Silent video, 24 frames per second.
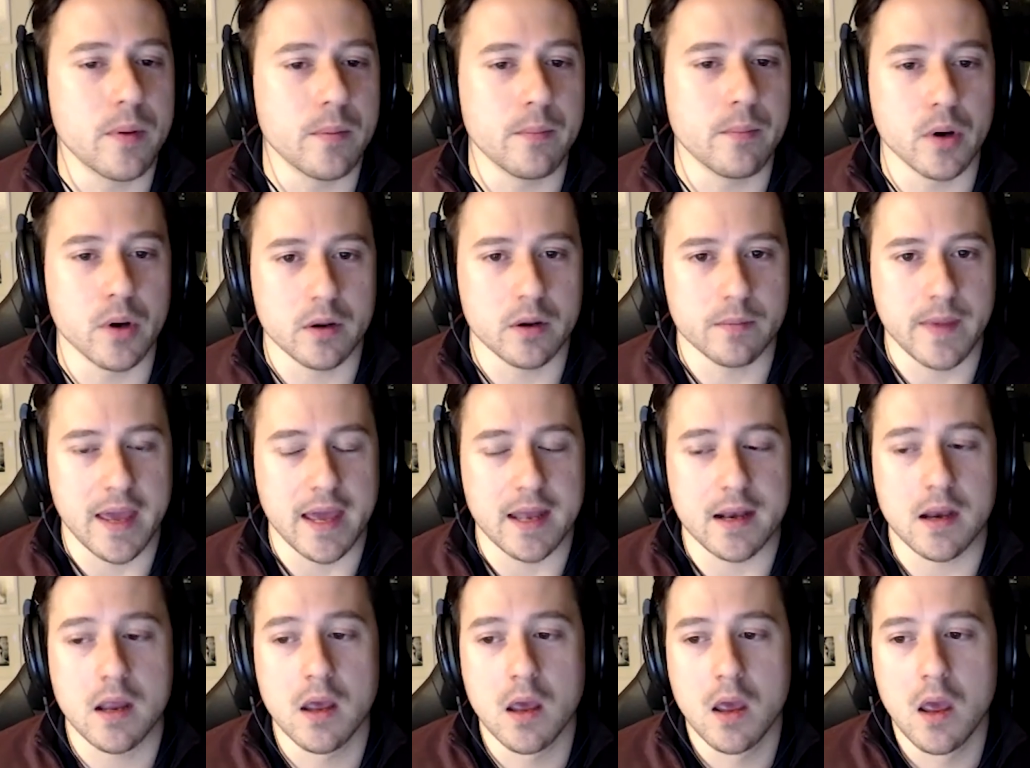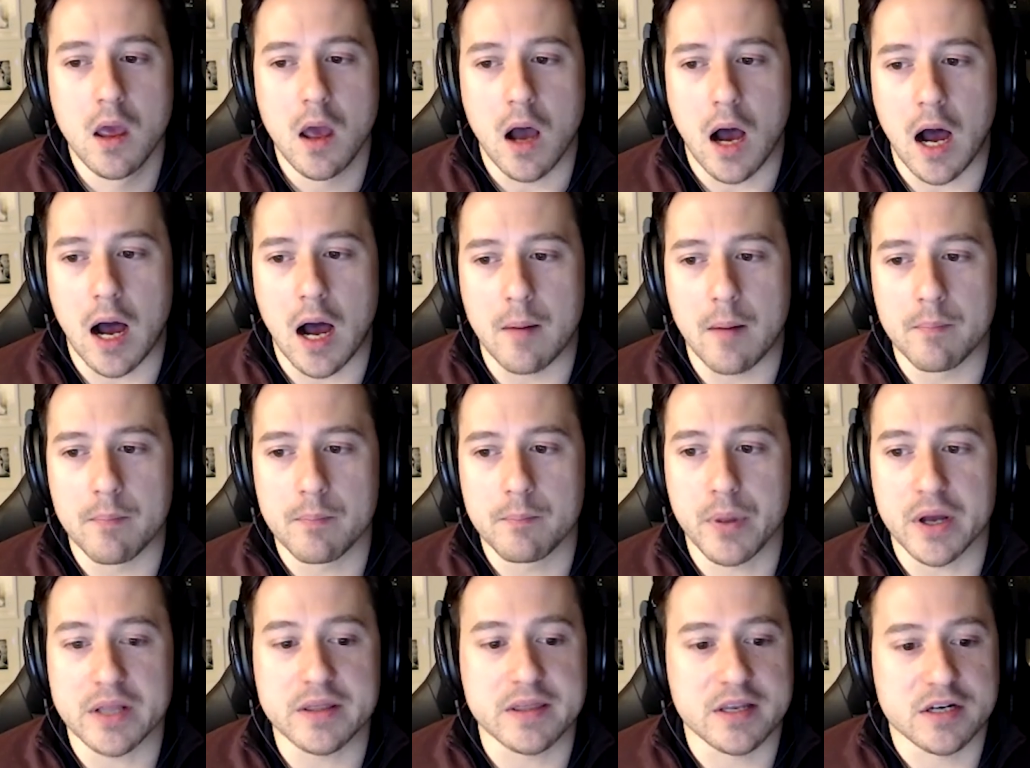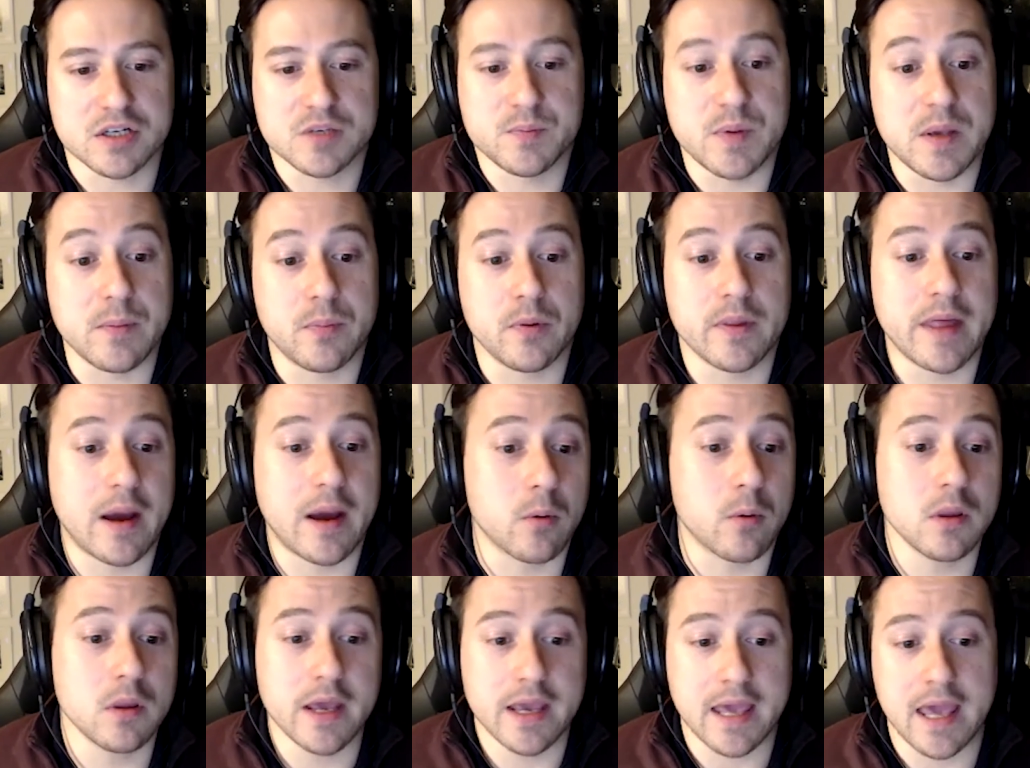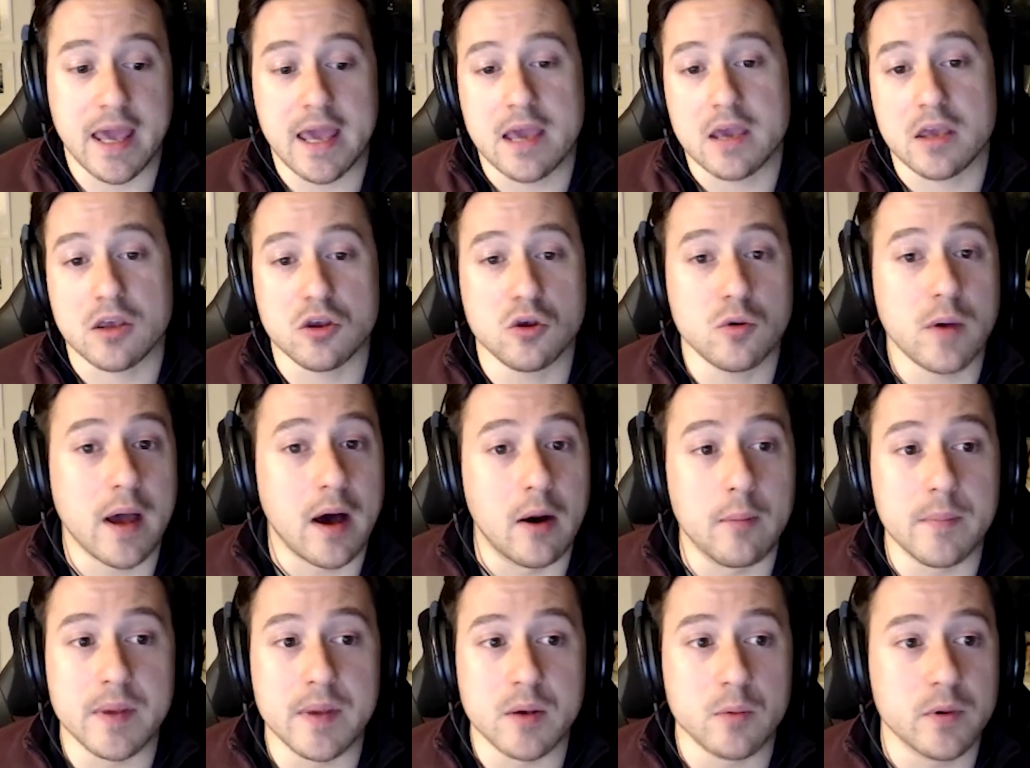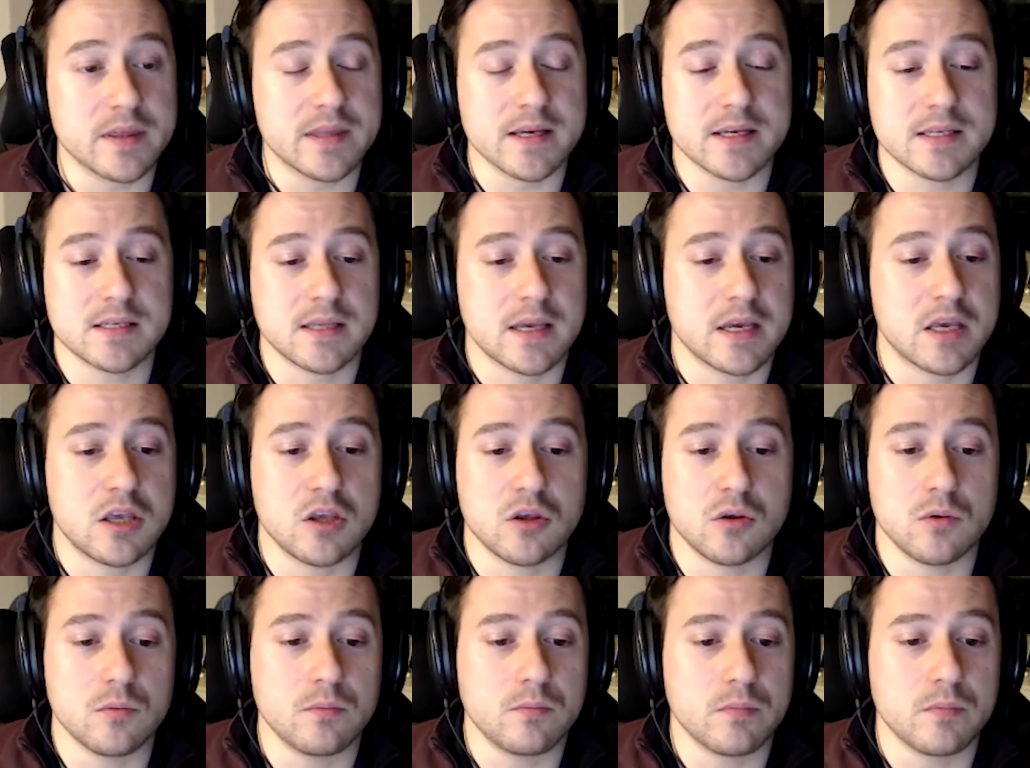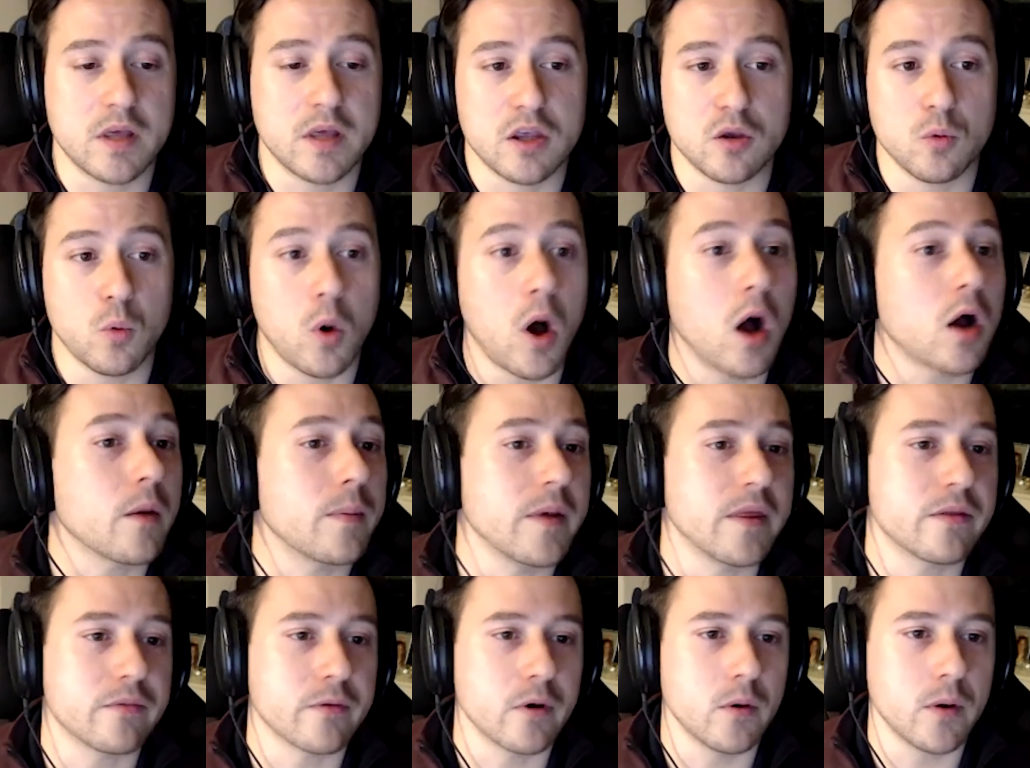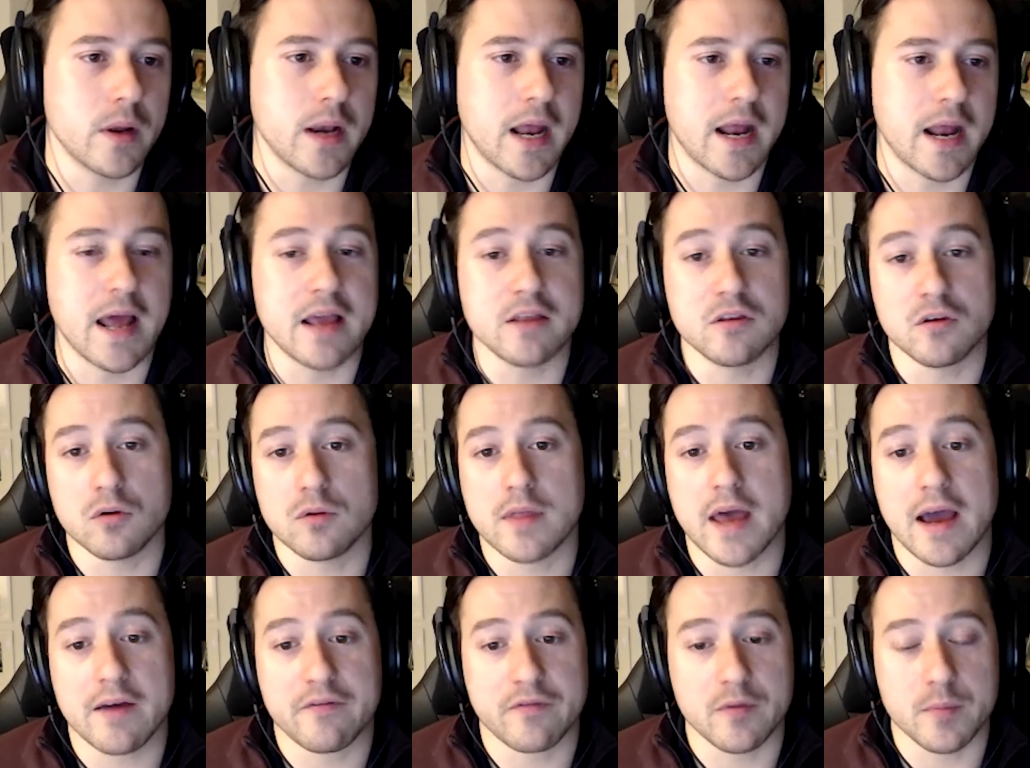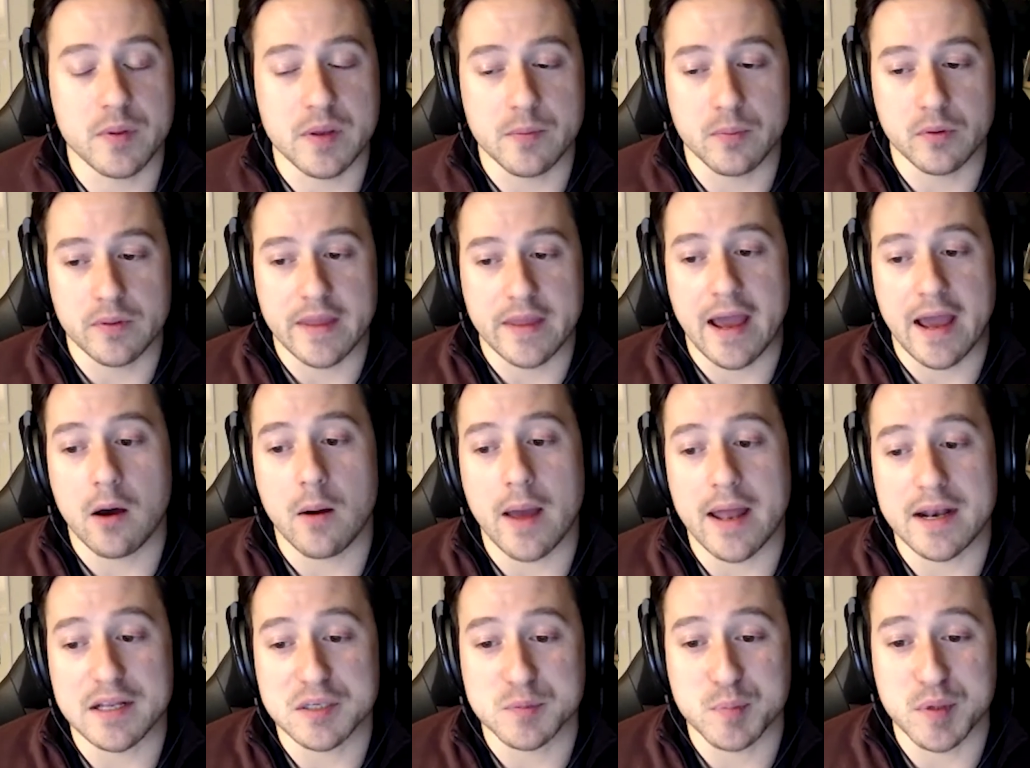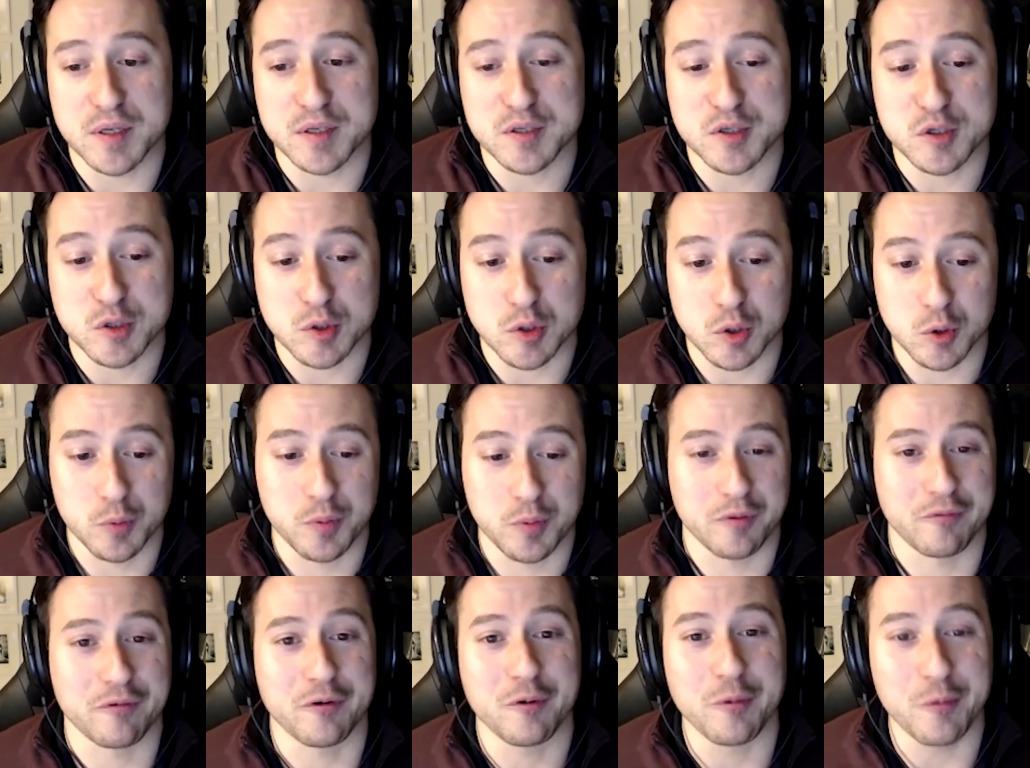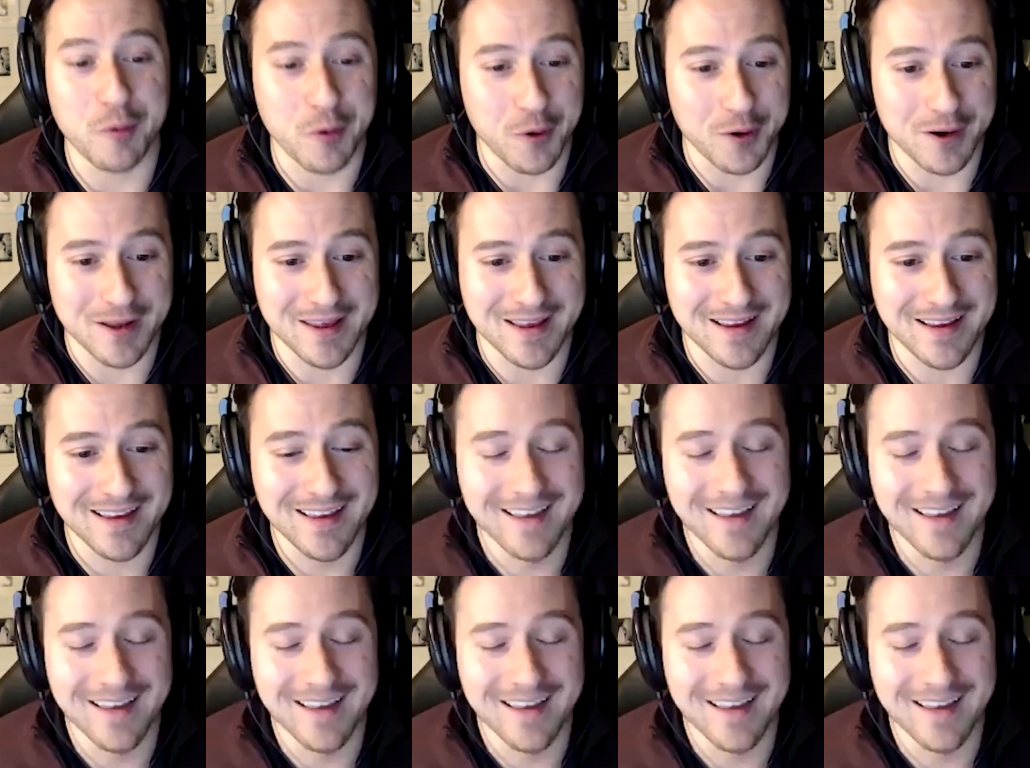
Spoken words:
book, man. But there's people that were like, hey, can you help me with this? Like, can you walk me through it? And I do that for people now. And it's been super rewarding.